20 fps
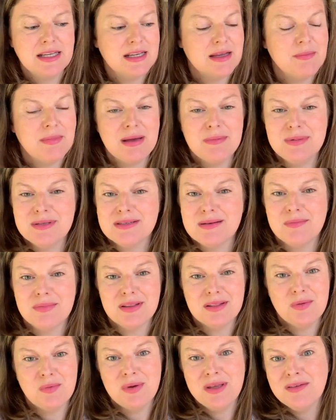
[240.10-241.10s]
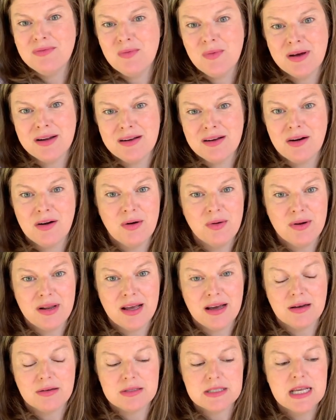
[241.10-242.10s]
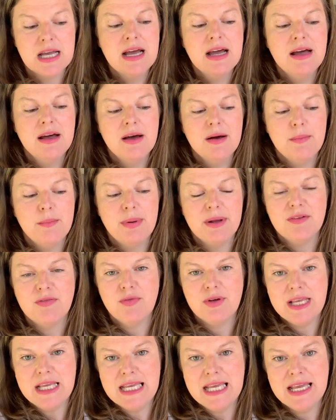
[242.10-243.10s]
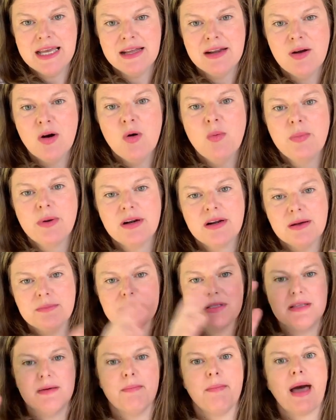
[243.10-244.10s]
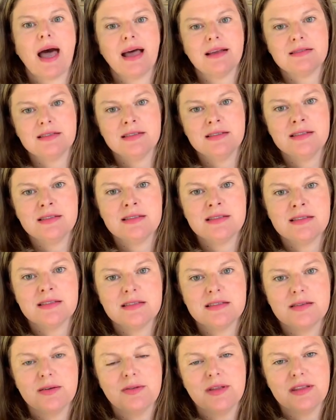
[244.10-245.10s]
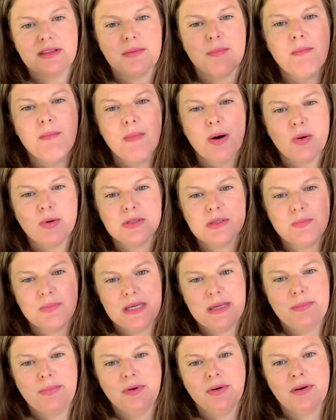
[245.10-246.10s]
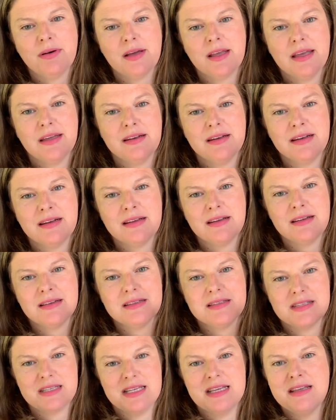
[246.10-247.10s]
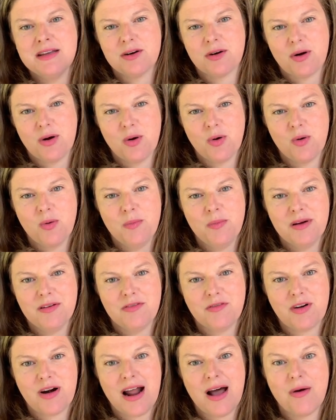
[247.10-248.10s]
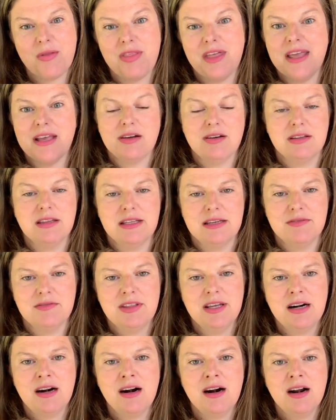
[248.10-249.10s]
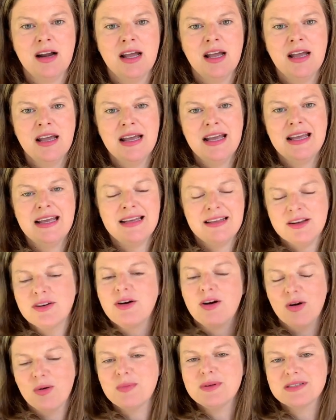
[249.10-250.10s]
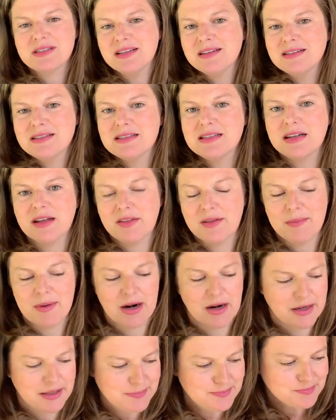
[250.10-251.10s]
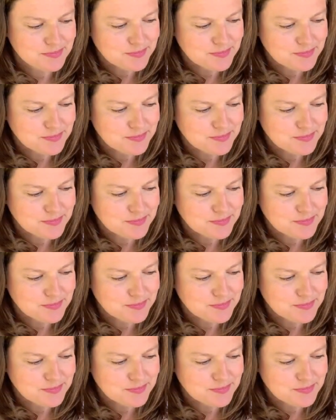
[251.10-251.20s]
It might be something that we even want in our own house. But if we can't open it up to the masses so that the most people can see your home for how they could live there, your home is going to sit on the market.